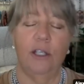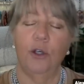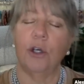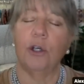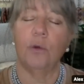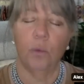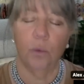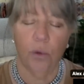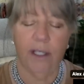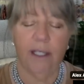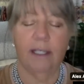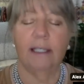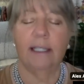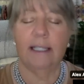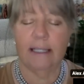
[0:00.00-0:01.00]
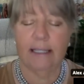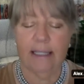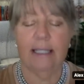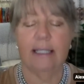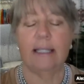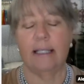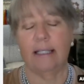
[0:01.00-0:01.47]
you can really
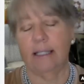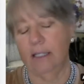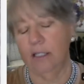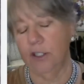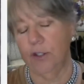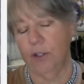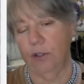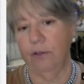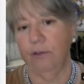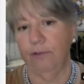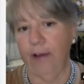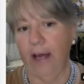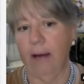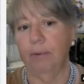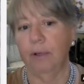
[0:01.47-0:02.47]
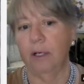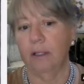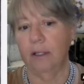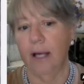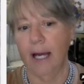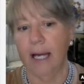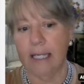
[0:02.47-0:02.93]
see this in certain
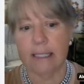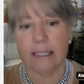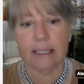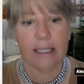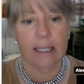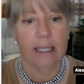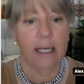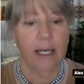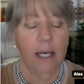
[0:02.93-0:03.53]
fabric lines.